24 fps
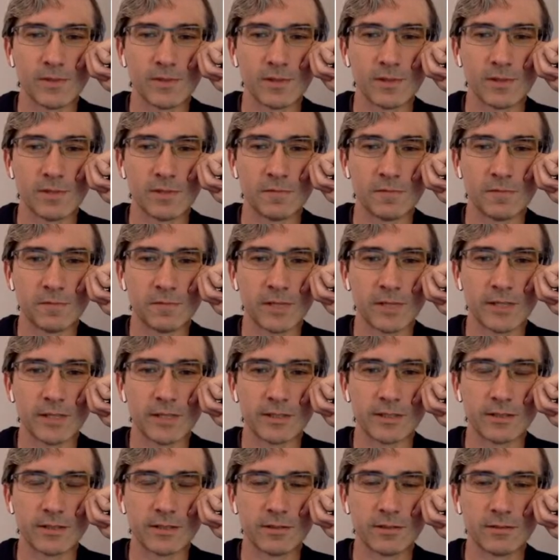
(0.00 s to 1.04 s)

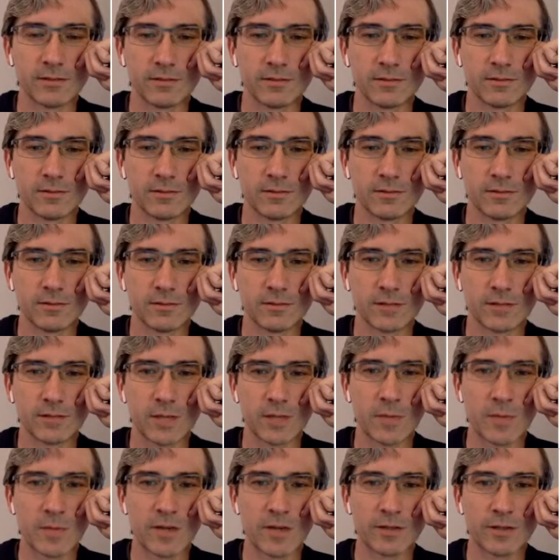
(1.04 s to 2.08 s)
flight
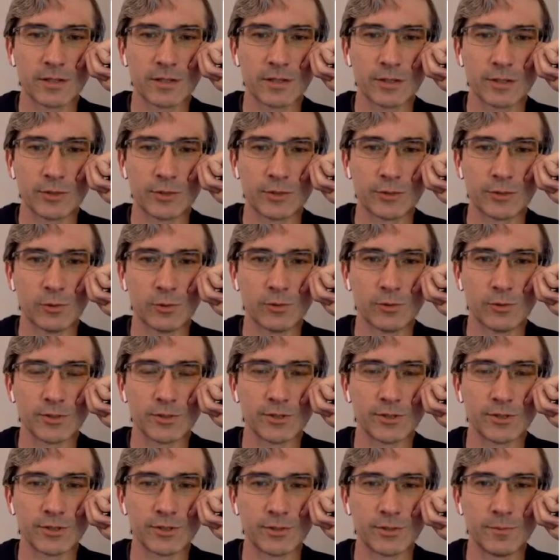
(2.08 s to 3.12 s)
command and control
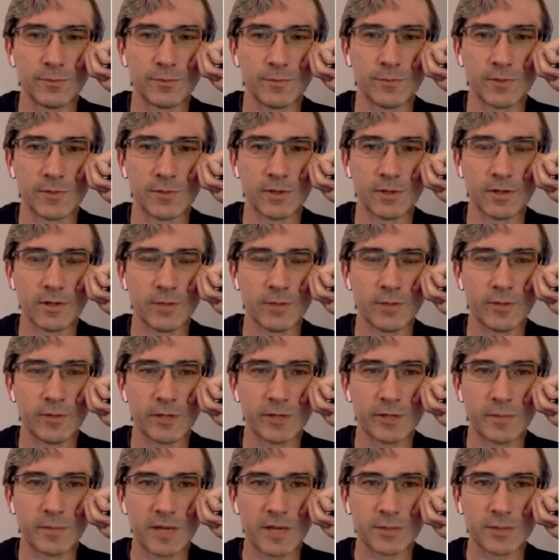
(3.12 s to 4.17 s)
system,
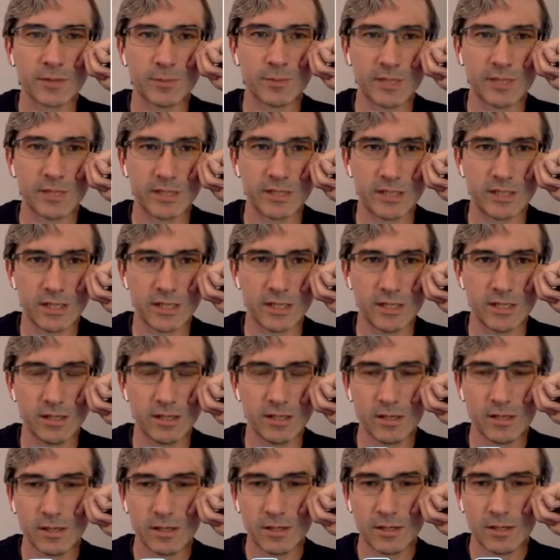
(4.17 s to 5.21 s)
Iridium SBD.
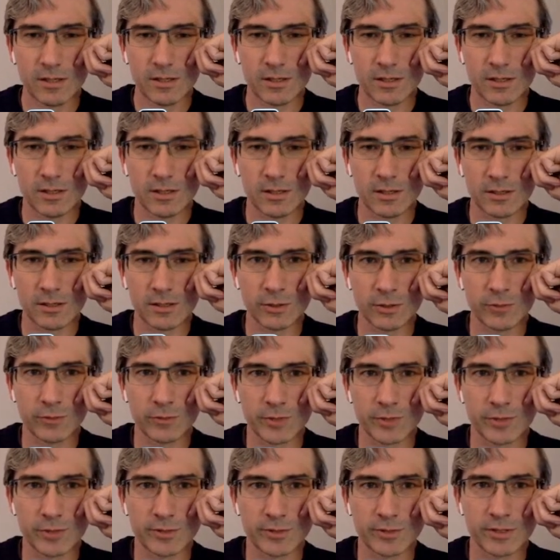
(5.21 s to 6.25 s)
Loon
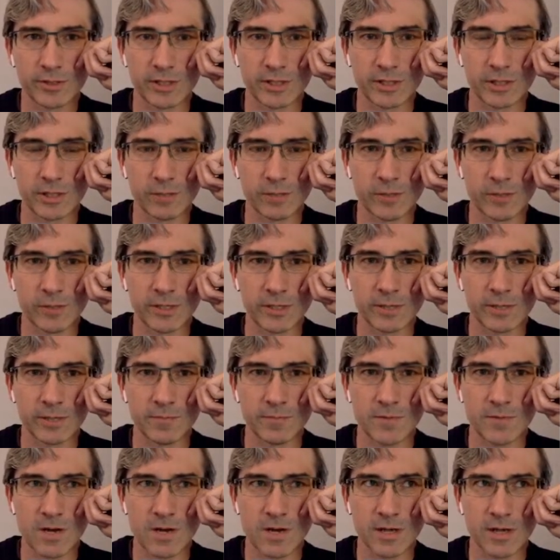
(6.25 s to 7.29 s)
used the
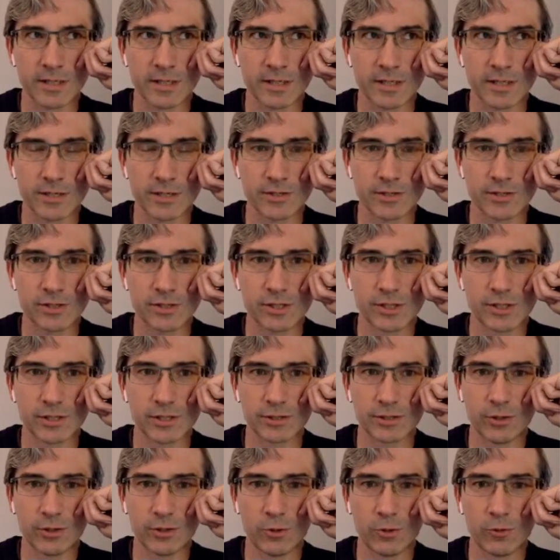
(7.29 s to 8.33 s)
Iridium
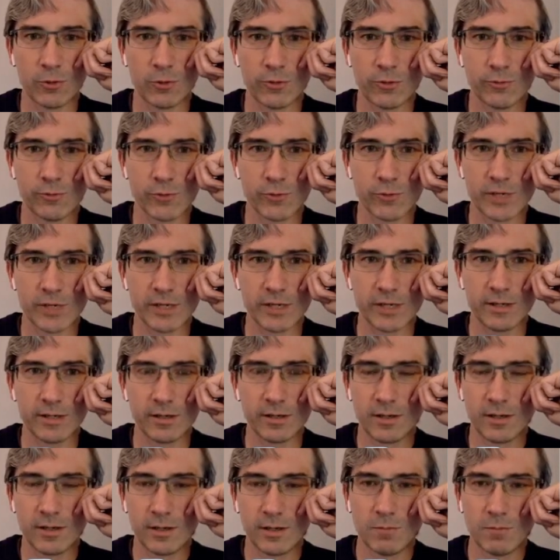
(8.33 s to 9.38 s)
9603
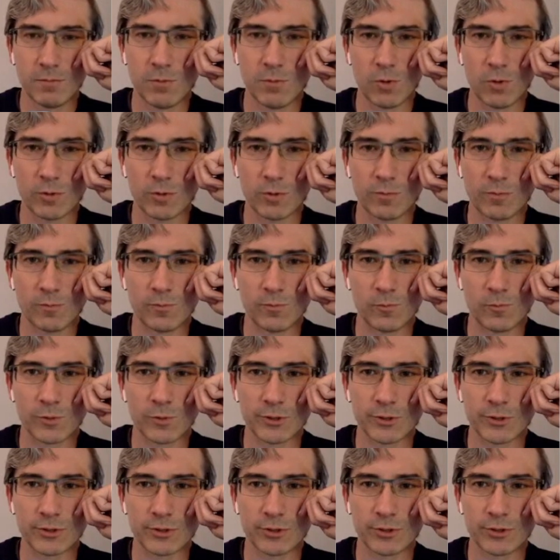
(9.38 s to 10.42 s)
modem,
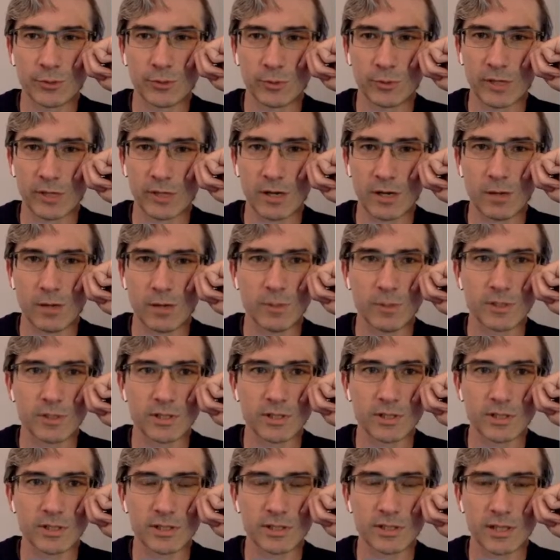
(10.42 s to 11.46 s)
which is super common
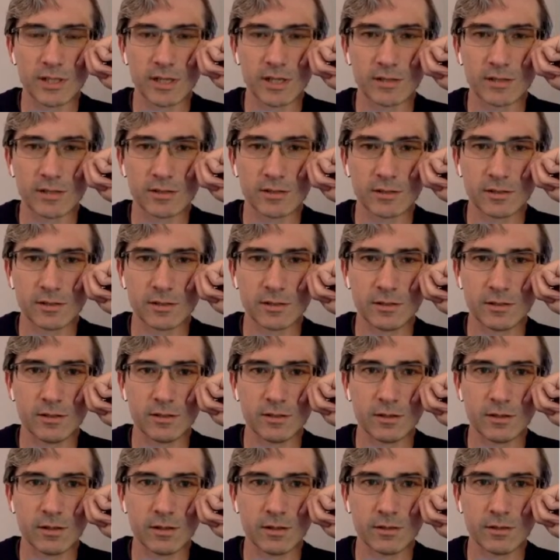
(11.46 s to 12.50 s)
these days
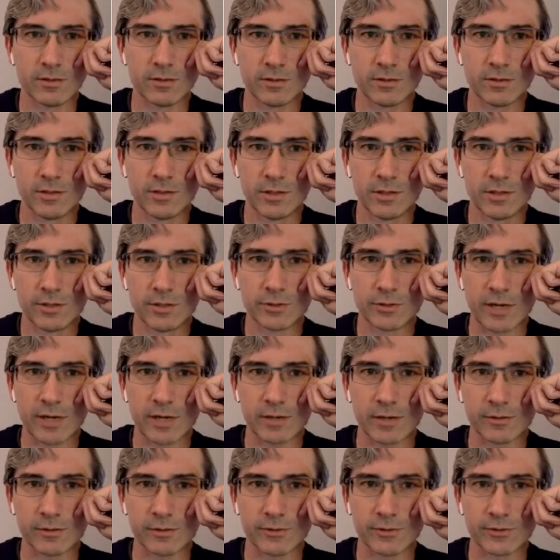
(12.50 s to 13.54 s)
in
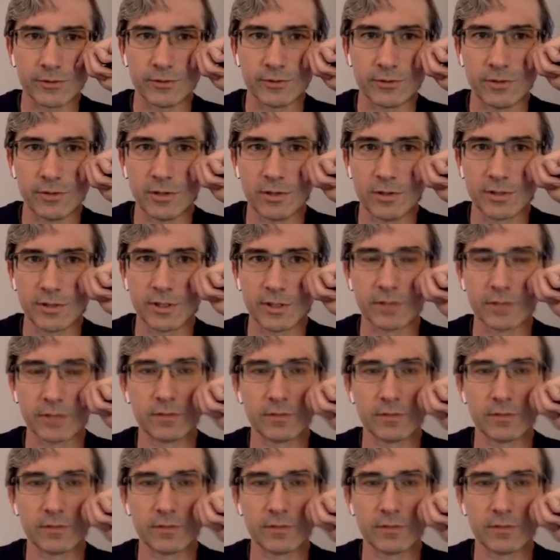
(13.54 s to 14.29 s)
trackers and hunting